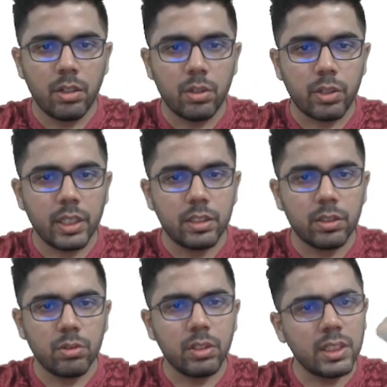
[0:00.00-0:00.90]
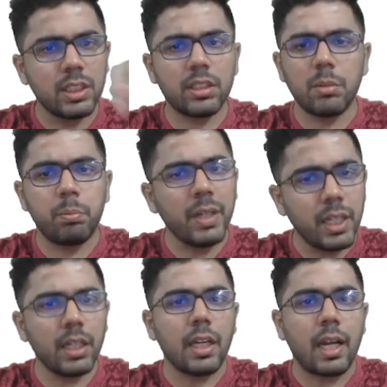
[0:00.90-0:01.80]
Okay, so this is the
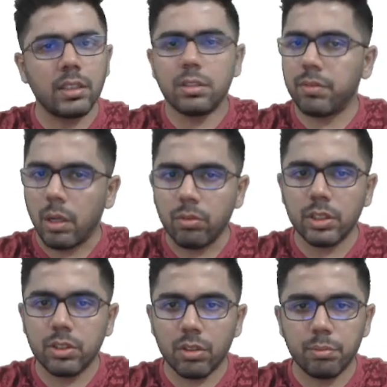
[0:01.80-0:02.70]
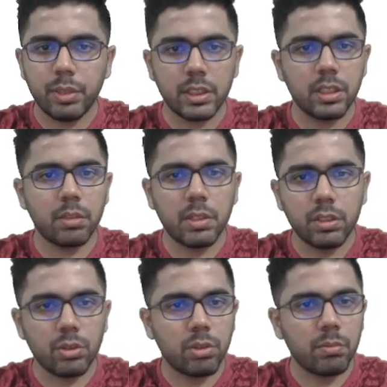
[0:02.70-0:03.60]
beginning and the foundation of basic remainder
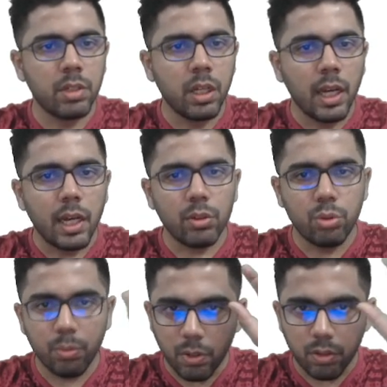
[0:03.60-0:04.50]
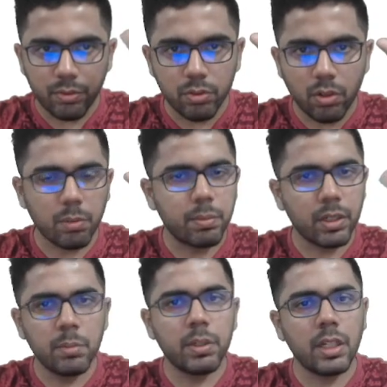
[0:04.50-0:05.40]
theorem. I hope all of you got a
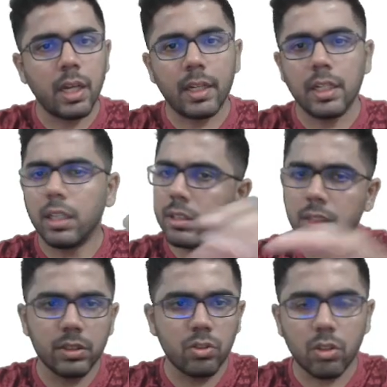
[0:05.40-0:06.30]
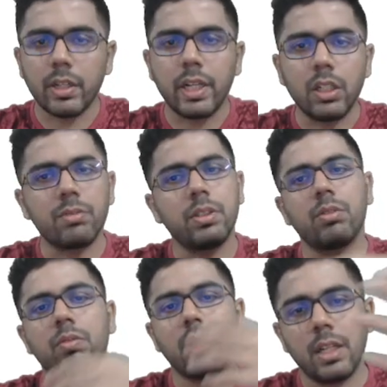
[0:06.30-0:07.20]
preliminary idea. This is not the end of it.
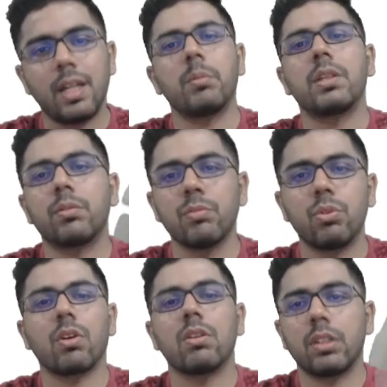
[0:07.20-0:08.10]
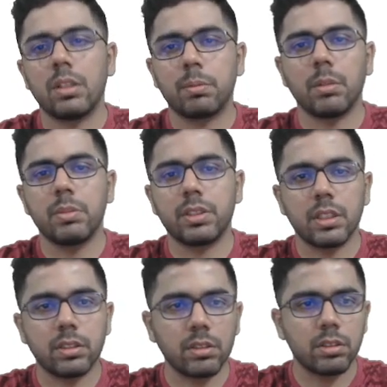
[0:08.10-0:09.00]
We'll elaborate more on the upcoming
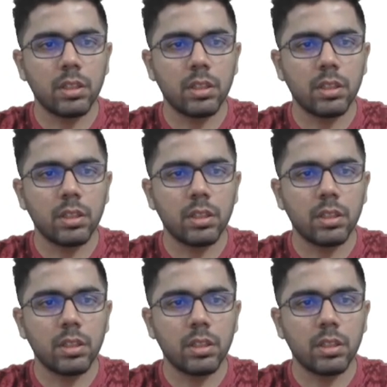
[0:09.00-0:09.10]
sessions.